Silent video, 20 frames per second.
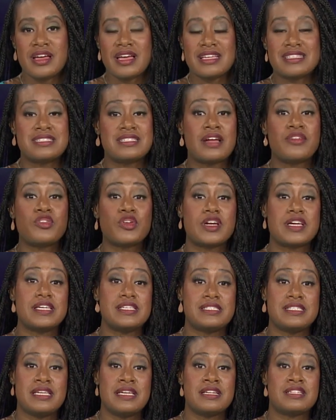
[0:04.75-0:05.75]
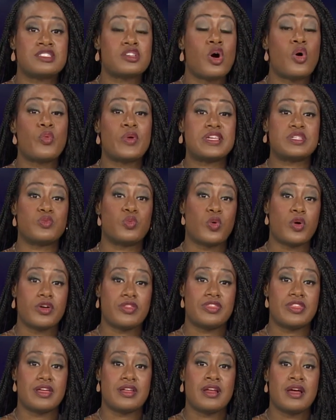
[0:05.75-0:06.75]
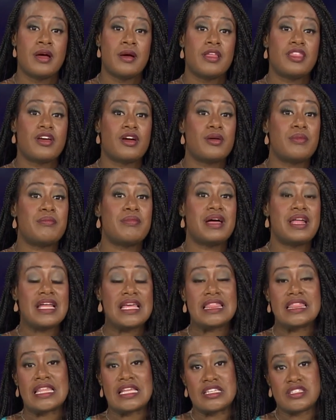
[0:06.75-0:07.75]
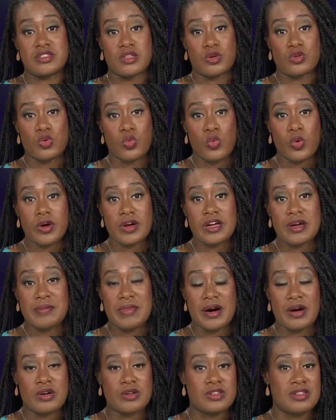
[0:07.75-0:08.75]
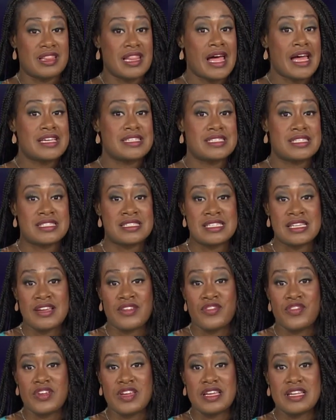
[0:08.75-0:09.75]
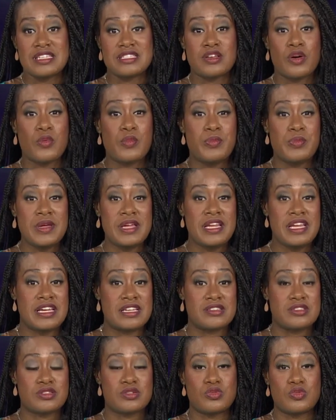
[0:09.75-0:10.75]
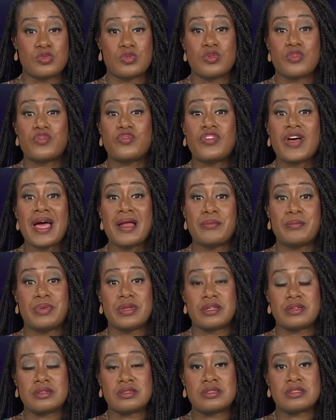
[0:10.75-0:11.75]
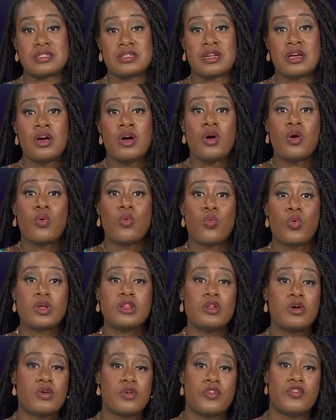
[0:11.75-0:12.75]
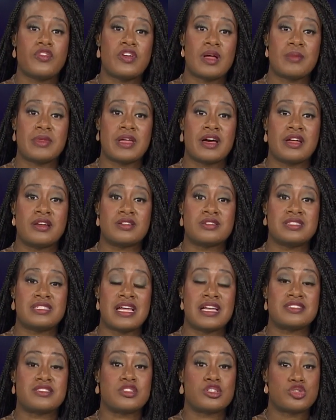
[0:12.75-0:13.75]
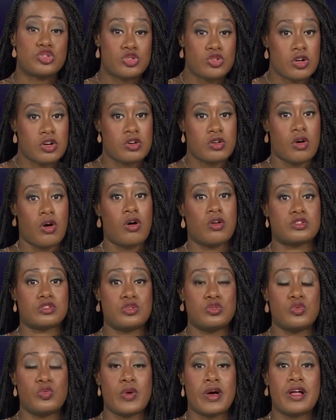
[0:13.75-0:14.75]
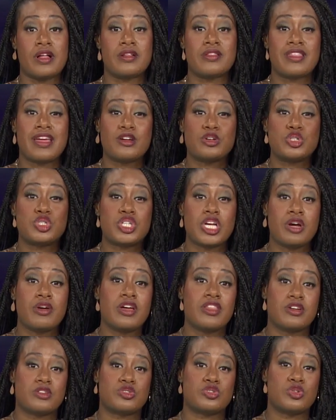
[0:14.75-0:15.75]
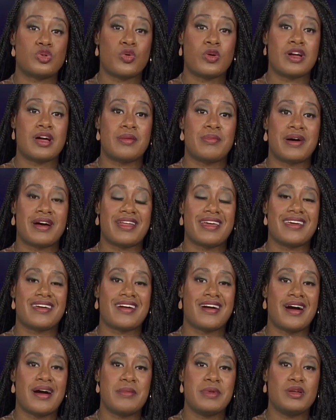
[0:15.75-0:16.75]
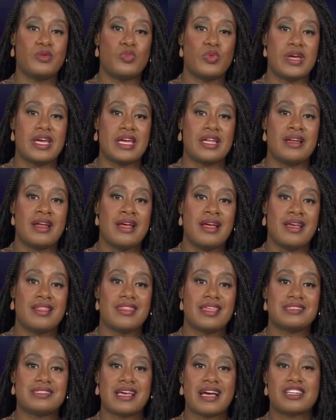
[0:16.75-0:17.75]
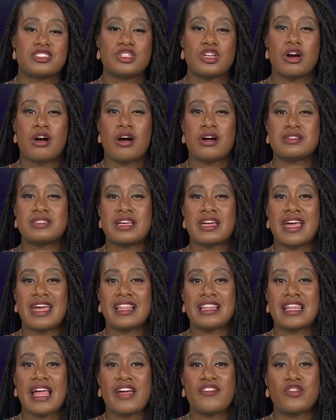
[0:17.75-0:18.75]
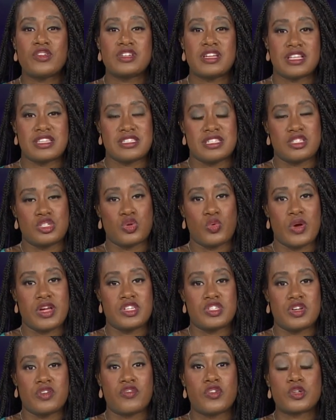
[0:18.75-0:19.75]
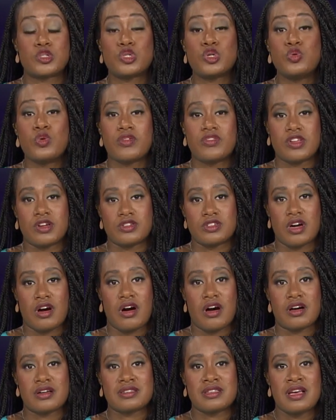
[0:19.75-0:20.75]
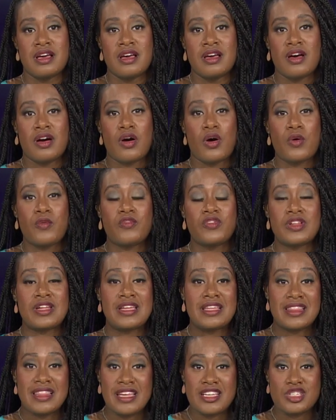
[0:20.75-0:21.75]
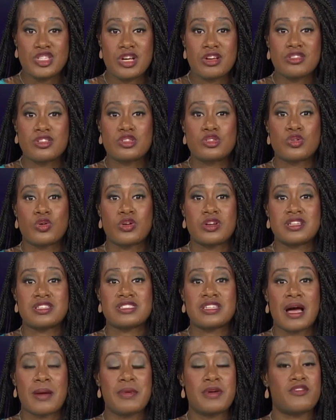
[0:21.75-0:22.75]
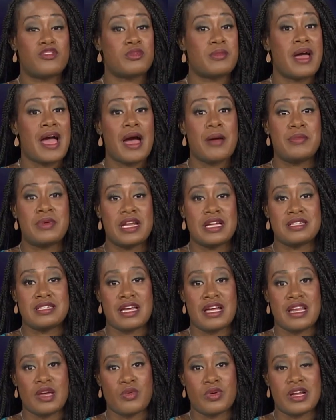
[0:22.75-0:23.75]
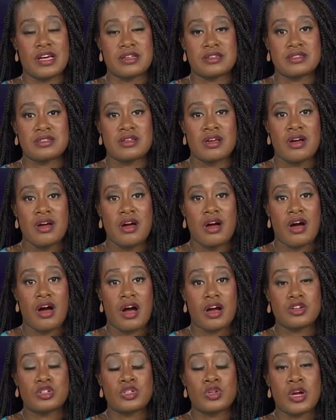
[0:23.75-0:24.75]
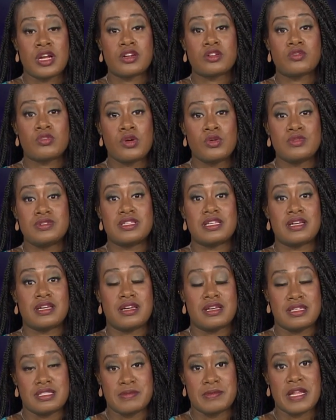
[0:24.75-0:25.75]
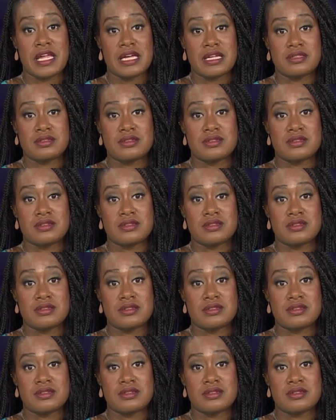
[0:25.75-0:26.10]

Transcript: It's never easy and it's always worth it. There are many things, though, to worry about: licensing fees, obedience school, vet bills. And one local family understands the struggle all too well. They're sharing their story about a common weed that's actually causing a life or death situation for two of their dogs. Hopefully, they share the story to stop it from happening to anyone else. Our Trent Crosey explains.